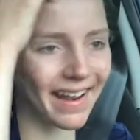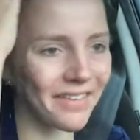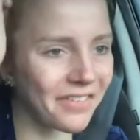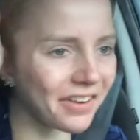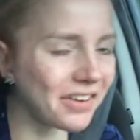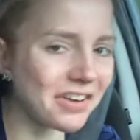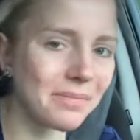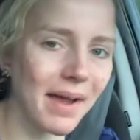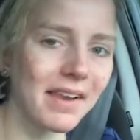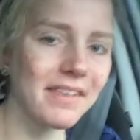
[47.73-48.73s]
If you're new to
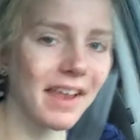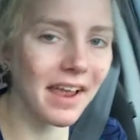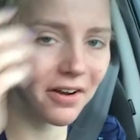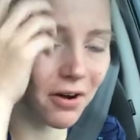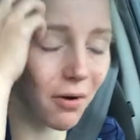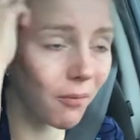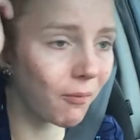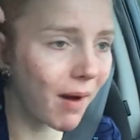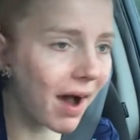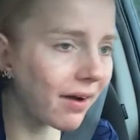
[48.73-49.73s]
my channel,
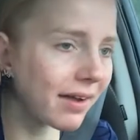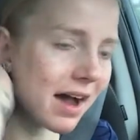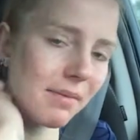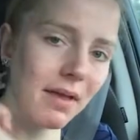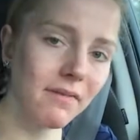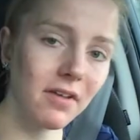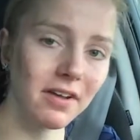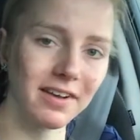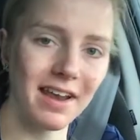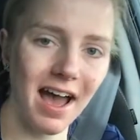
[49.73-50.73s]
welcome. If
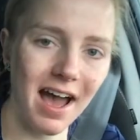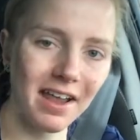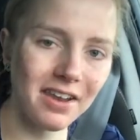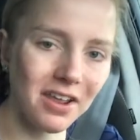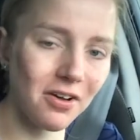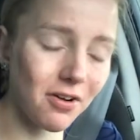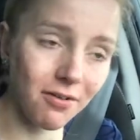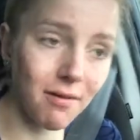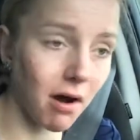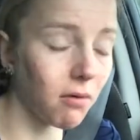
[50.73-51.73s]
you're not new,
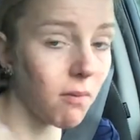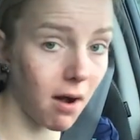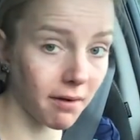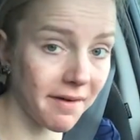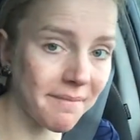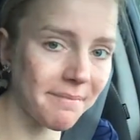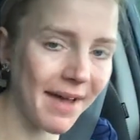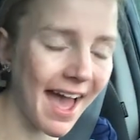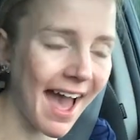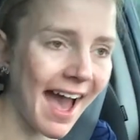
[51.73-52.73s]
well, welcome
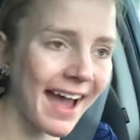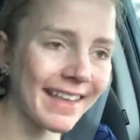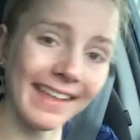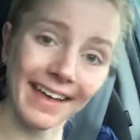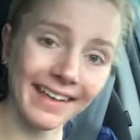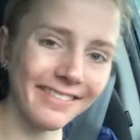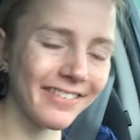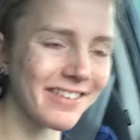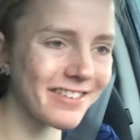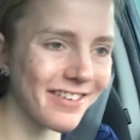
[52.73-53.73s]
back. Thank you
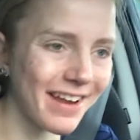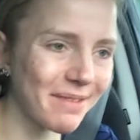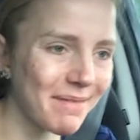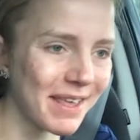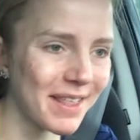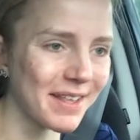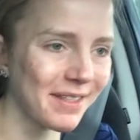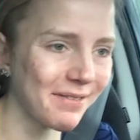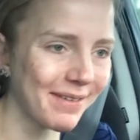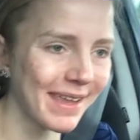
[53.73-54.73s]
for joining me this
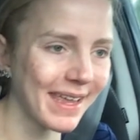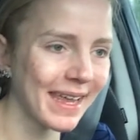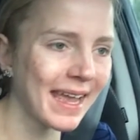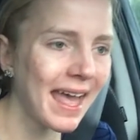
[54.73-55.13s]
week.